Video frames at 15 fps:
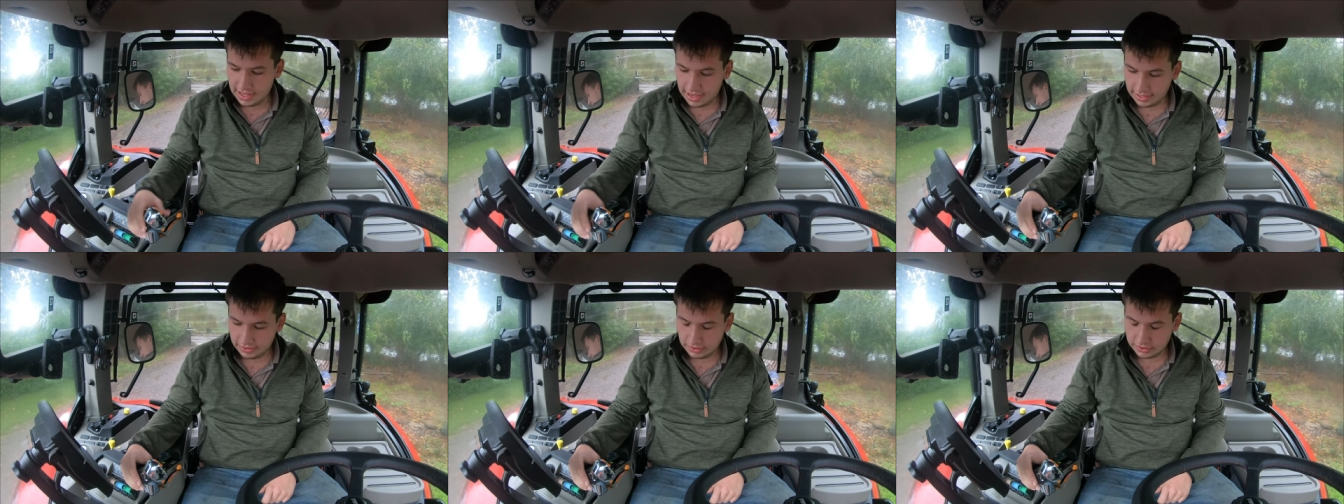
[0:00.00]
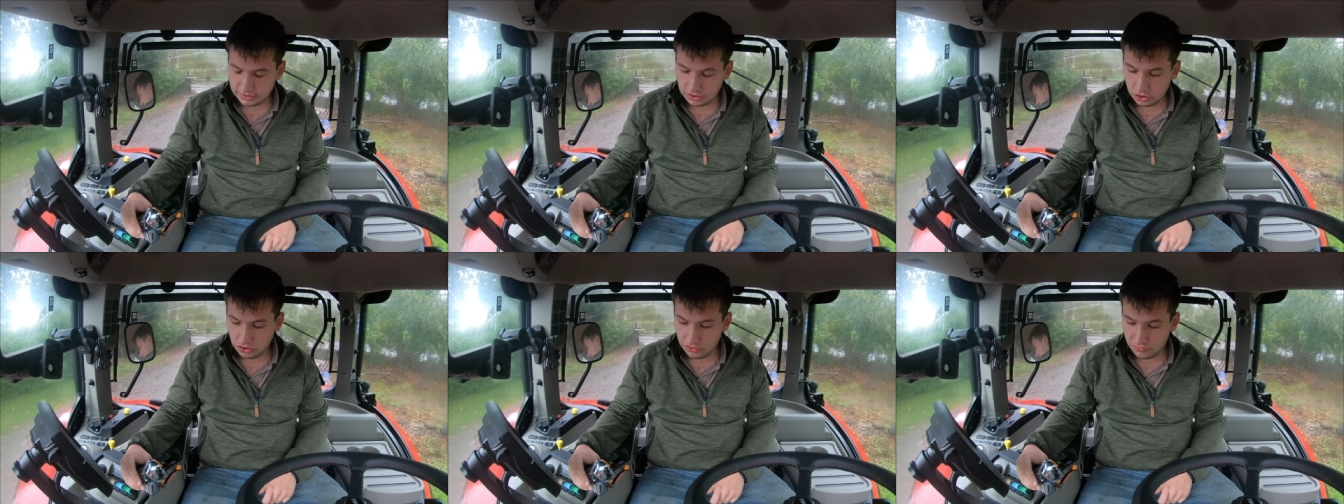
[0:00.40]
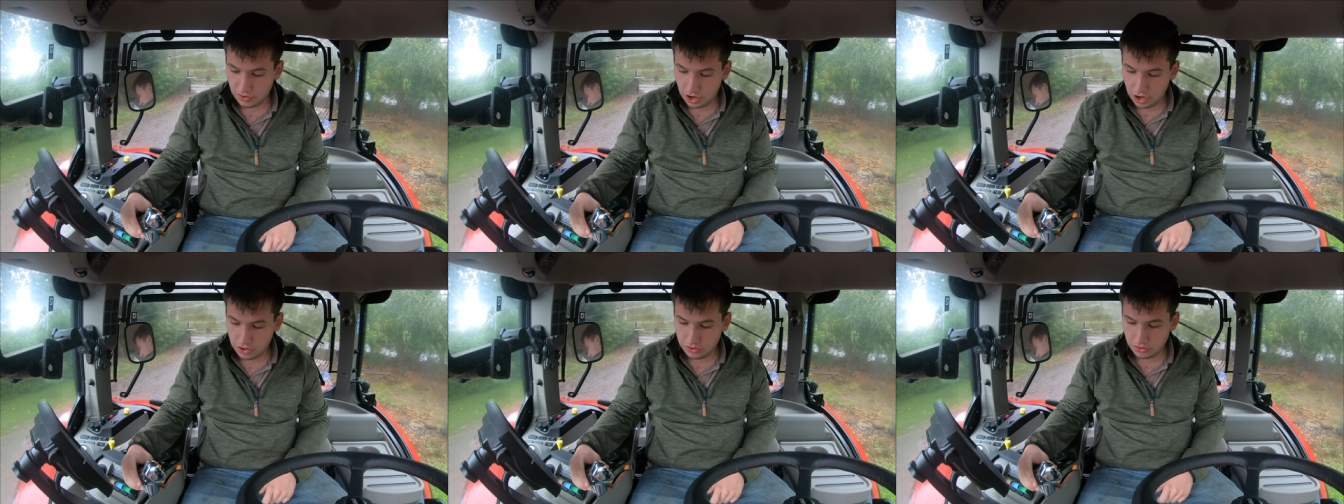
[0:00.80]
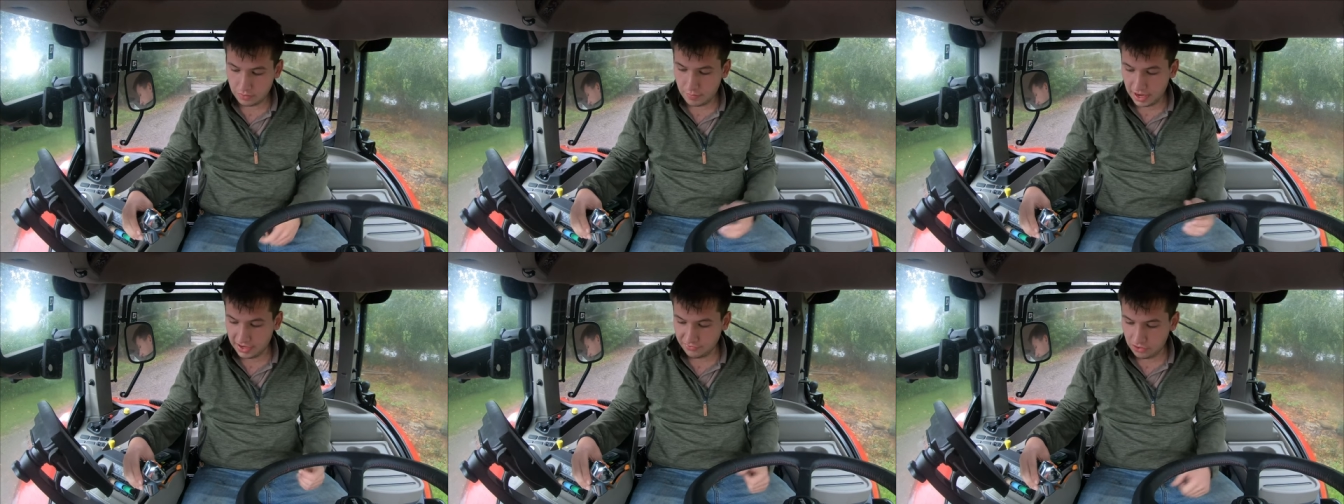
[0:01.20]
And I, on the road, on the
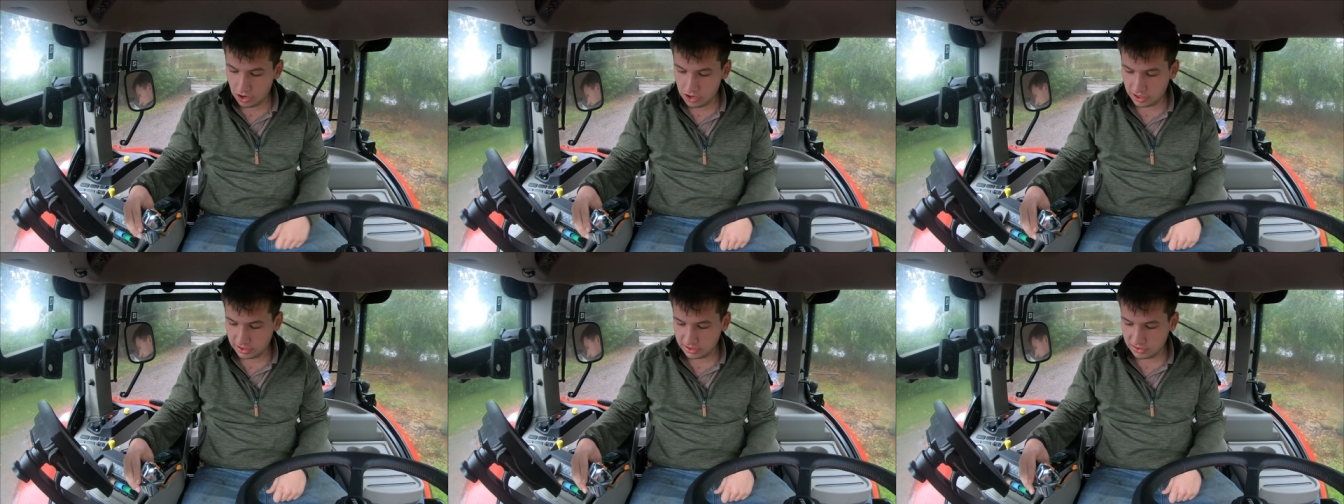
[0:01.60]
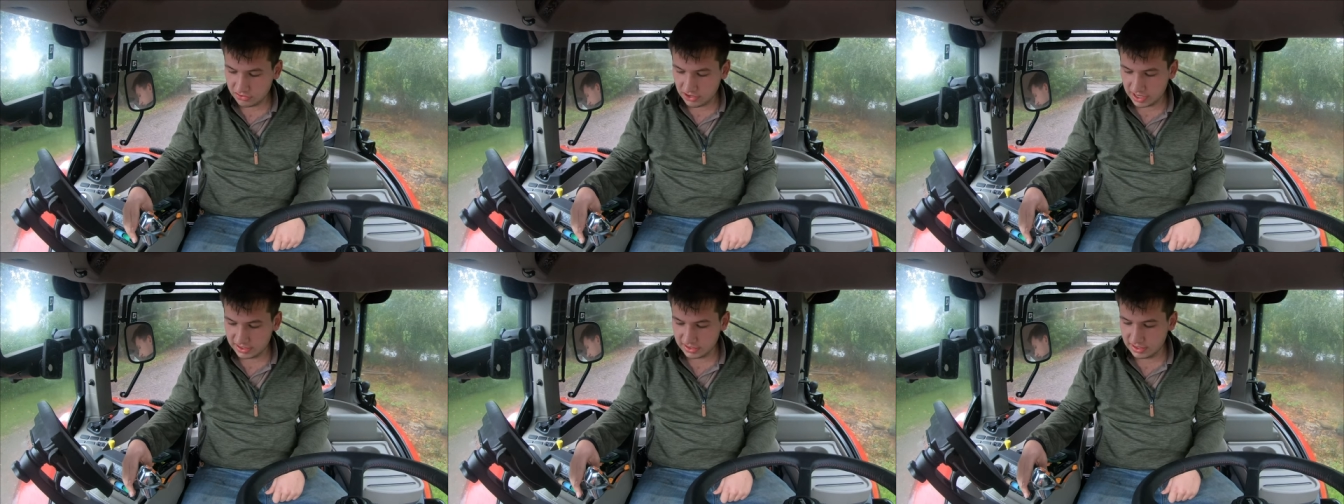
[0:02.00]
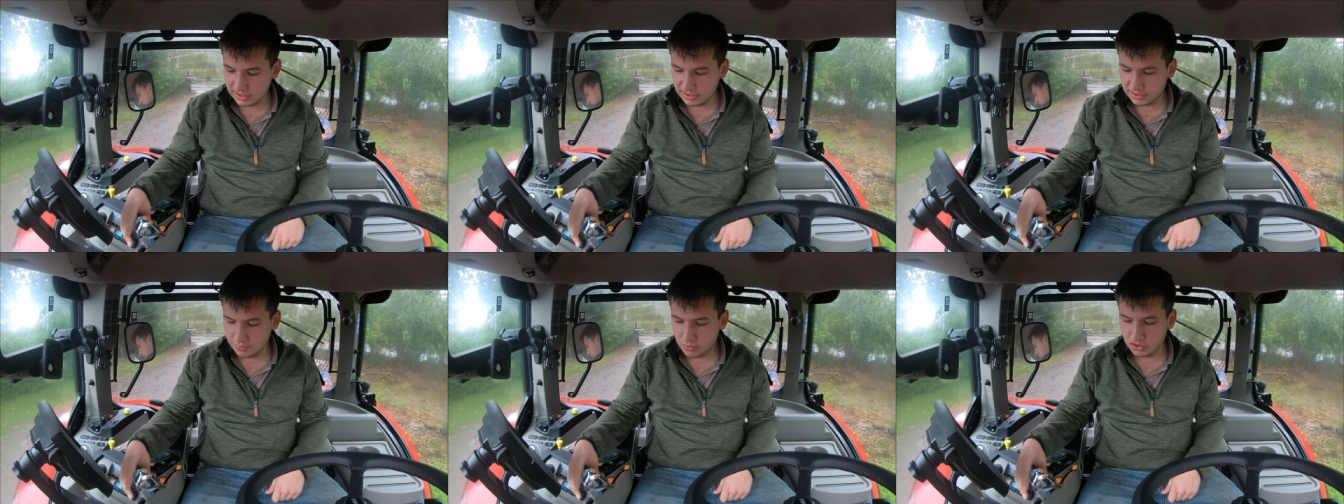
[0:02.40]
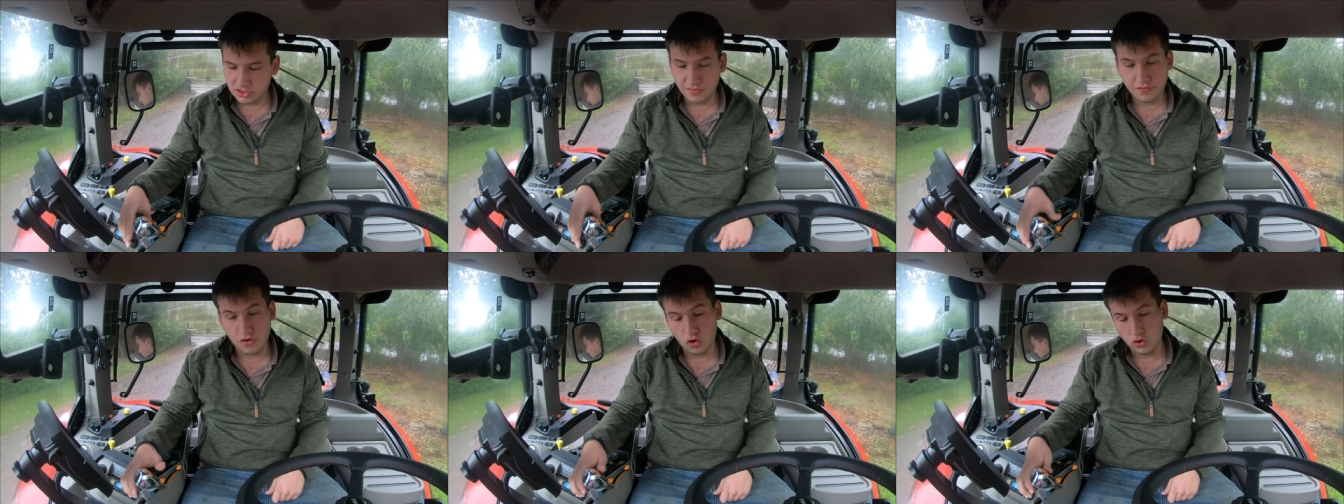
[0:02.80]
main road, I could gradually just push
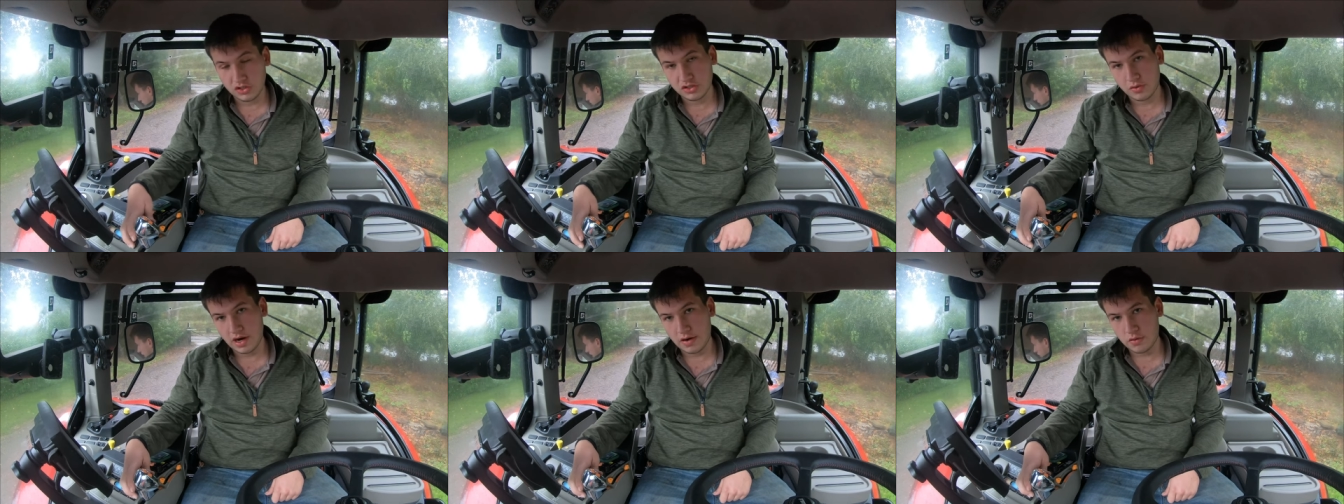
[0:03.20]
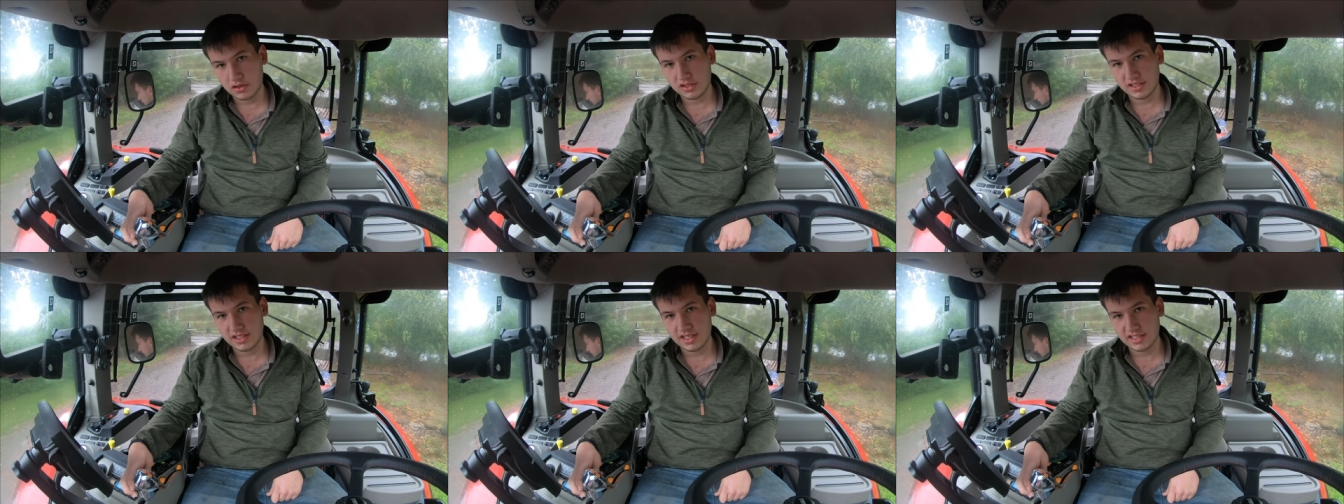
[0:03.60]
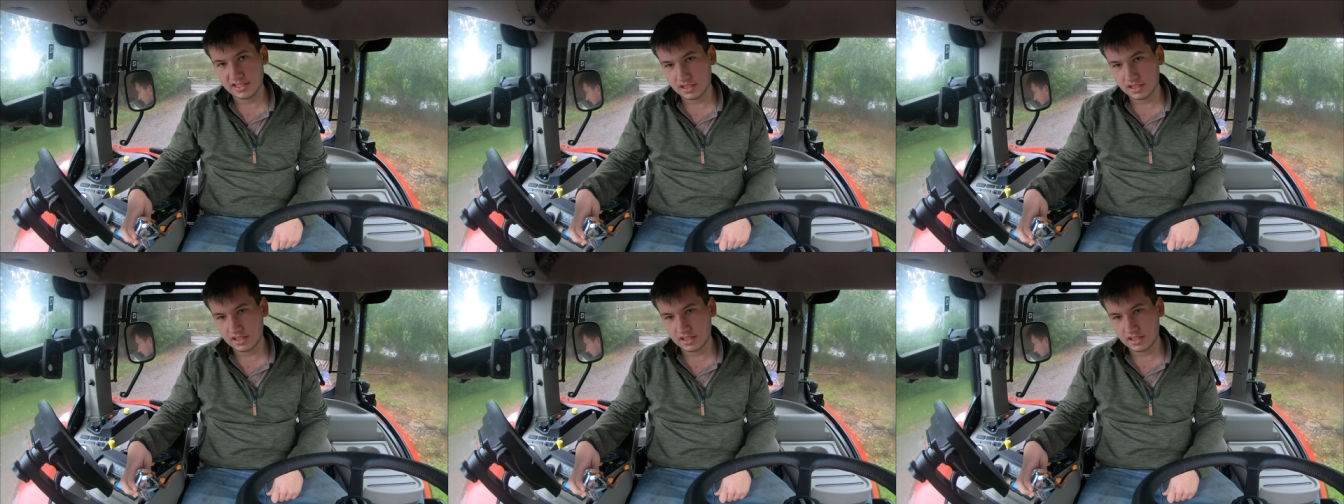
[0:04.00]
it forward to where I wanted it,